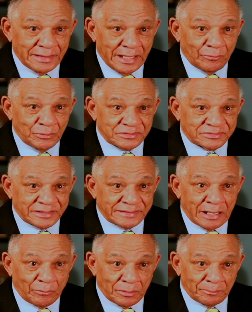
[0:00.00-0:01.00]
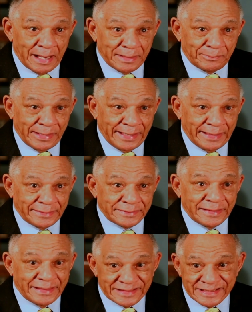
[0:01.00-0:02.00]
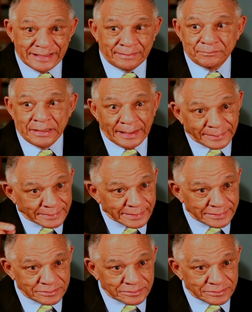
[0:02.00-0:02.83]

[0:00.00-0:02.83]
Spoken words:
and we sat down with my band and him, and